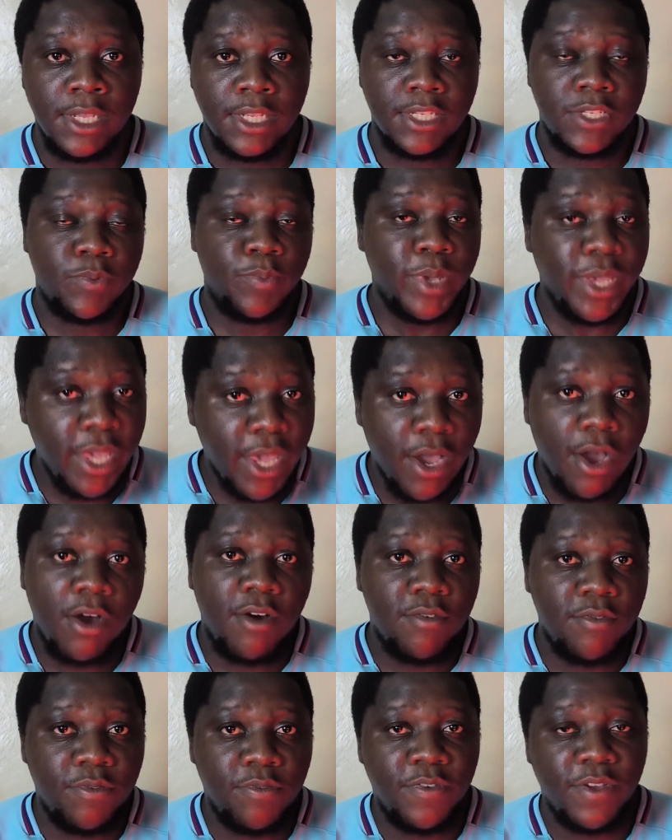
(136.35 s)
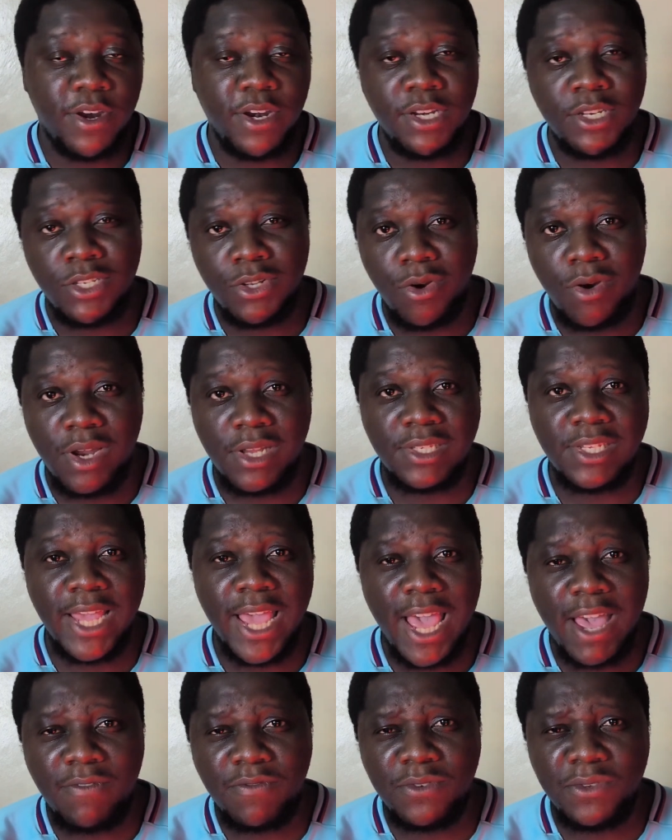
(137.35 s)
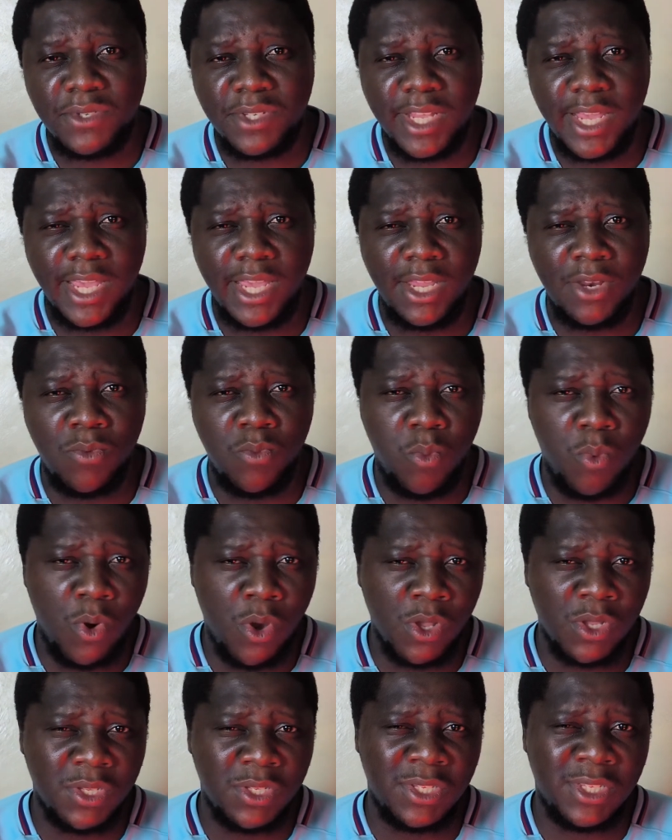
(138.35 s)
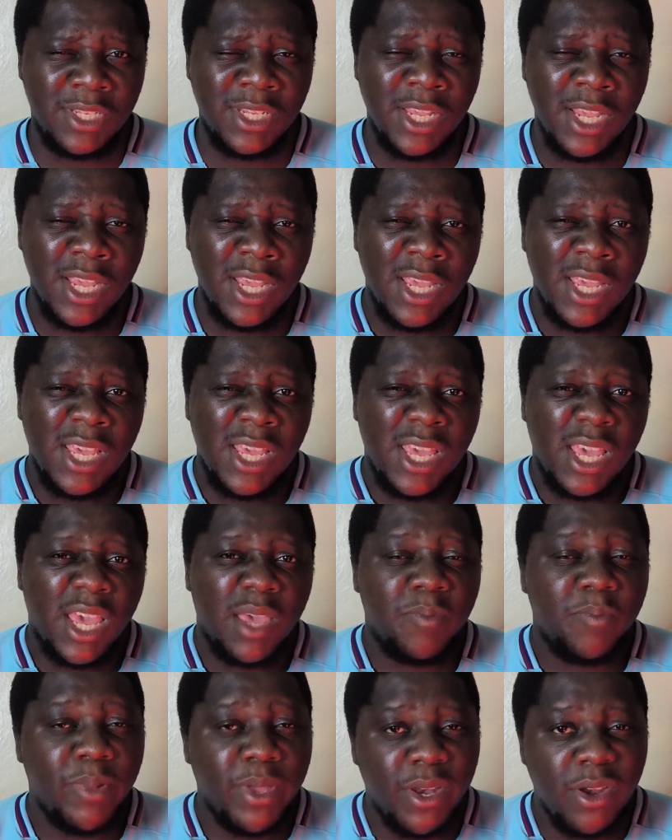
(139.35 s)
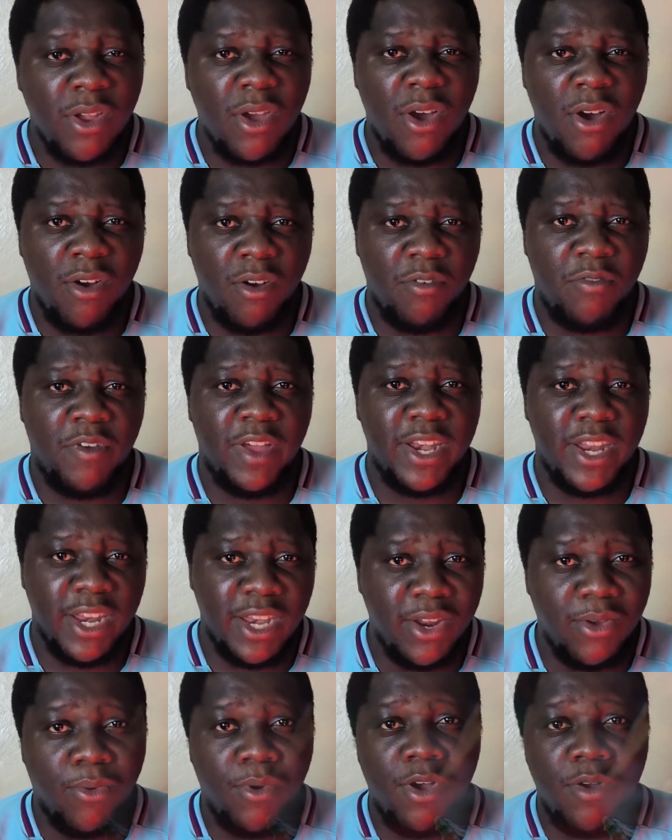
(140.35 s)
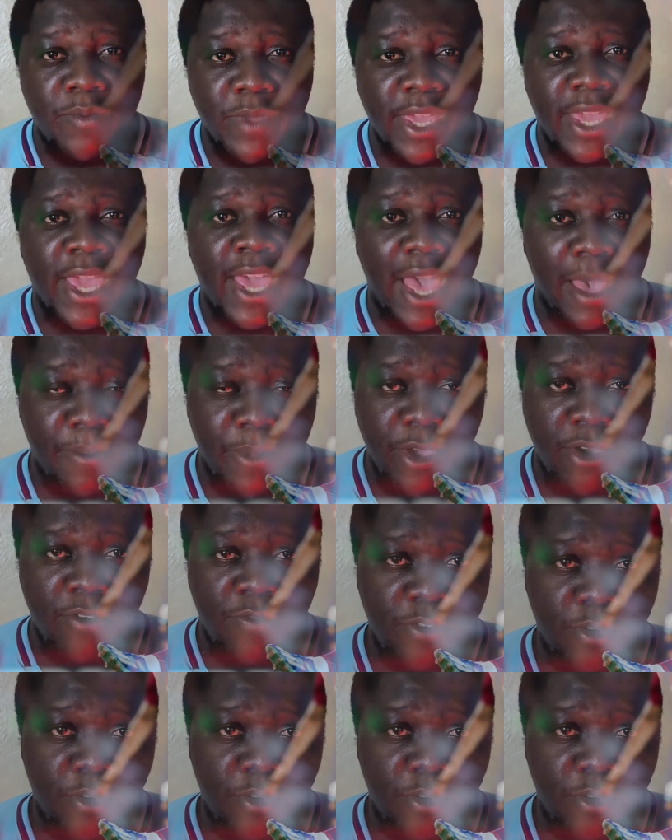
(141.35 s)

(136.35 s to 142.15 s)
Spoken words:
Speaking of Ferran Torres, I have to say it was a bit of an underwhelming cameo